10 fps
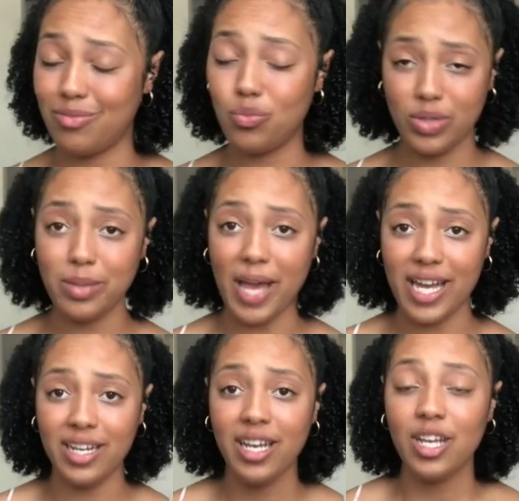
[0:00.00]
really
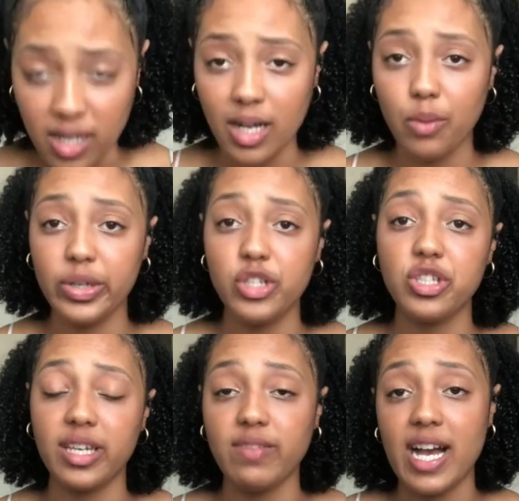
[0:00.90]
bad. We
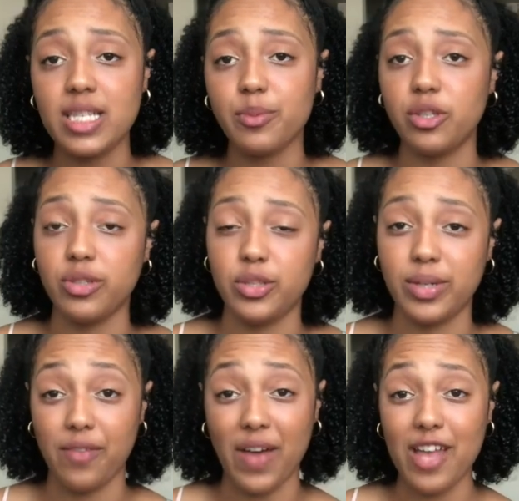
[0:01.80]
usually give aspirin
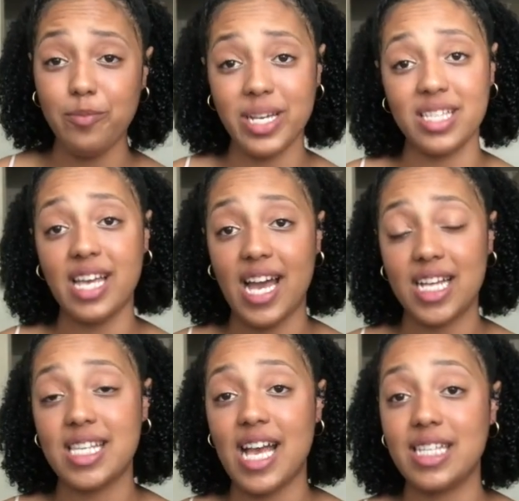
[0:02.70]
325 because it
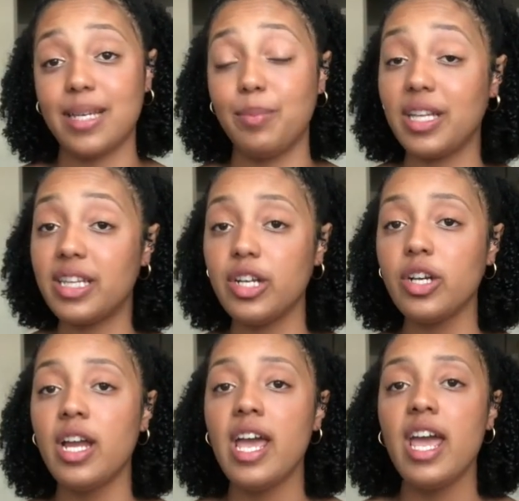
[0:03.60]
acts as a blood
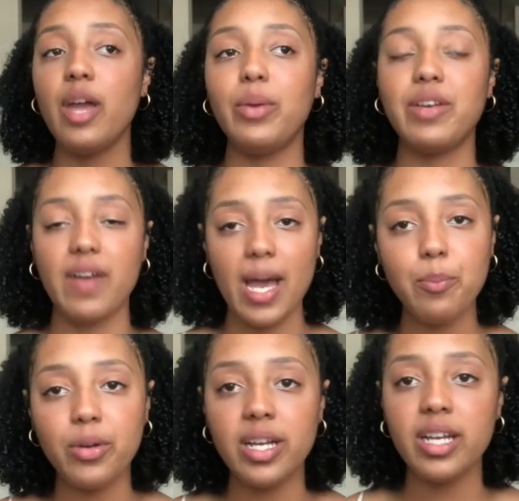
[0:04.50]
thinner. We give
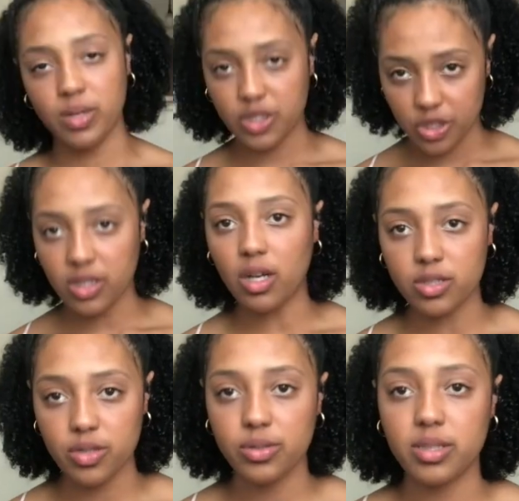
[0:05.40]
heparin, which
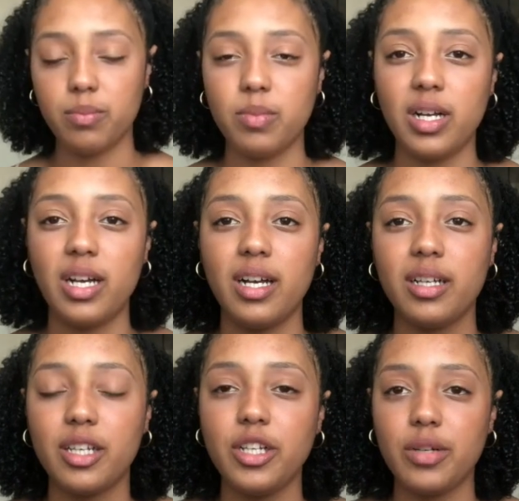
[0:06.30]
also is
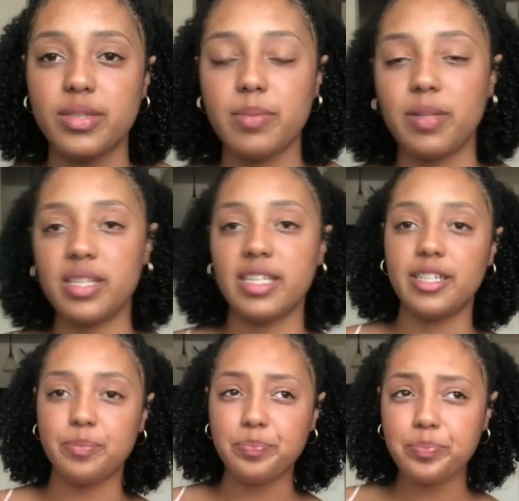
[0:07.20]
is a blood
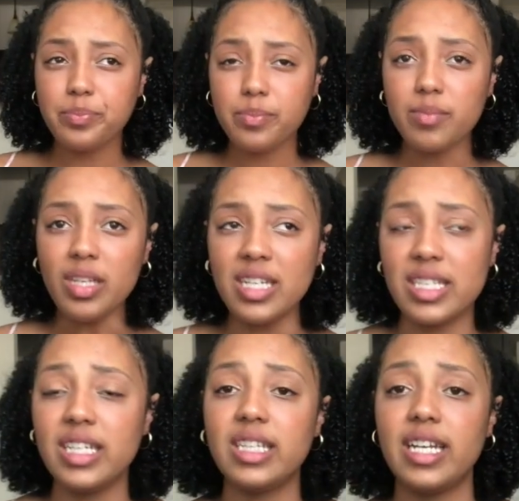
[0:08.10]
thinner.
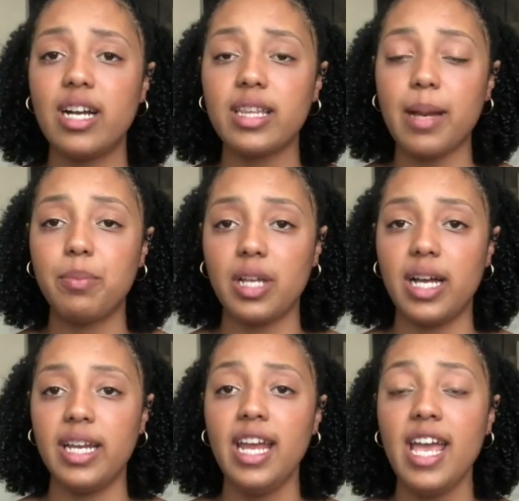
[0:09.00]
It's going to thin out that
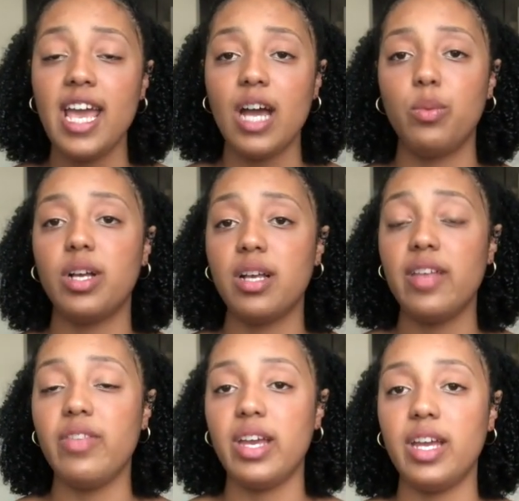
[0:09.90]
blood.
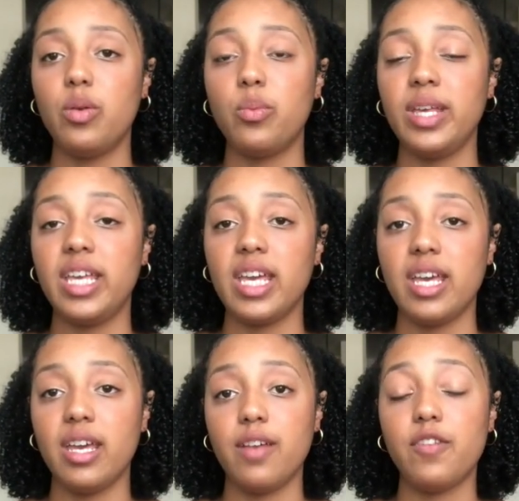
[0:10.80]
And then we
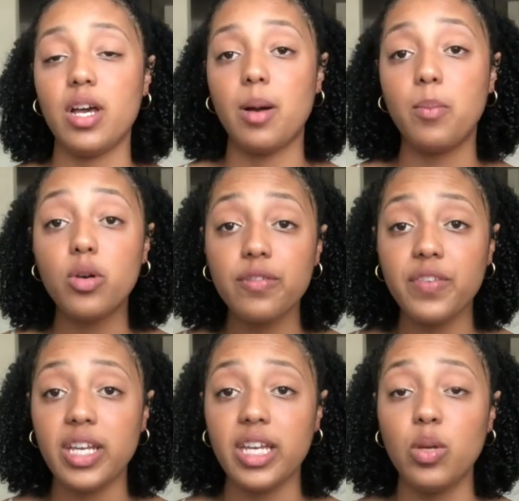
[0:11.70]
give
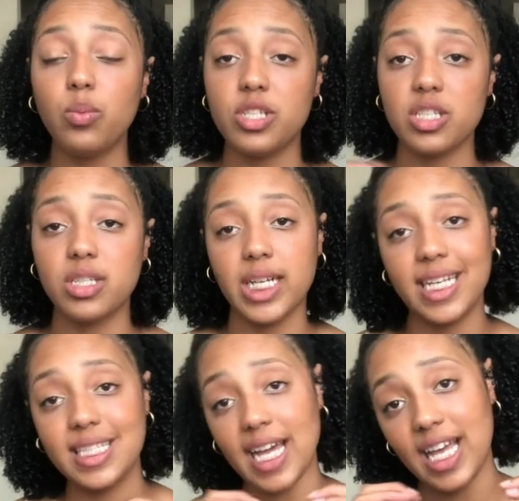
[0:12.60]
morphine, which is going
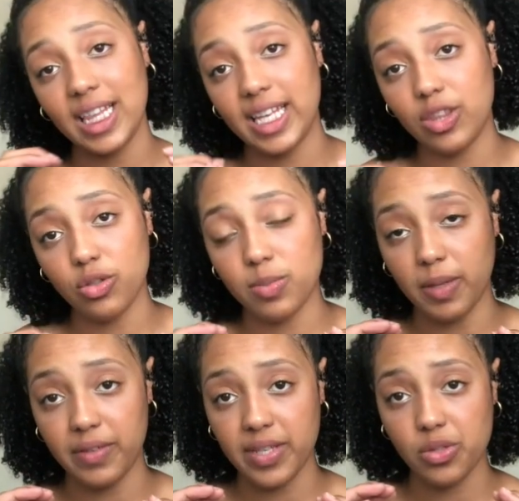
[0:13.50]
to dilate those
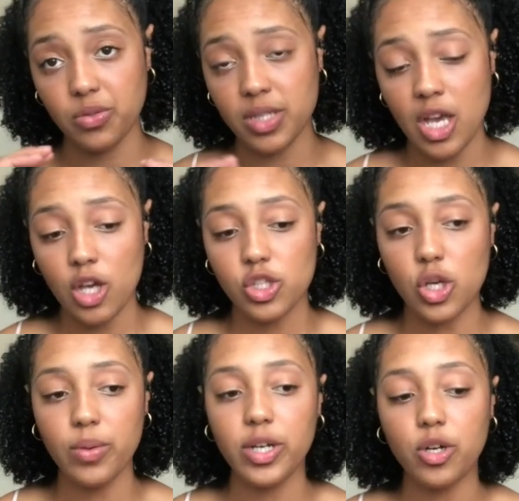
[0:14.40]
blood vessels. So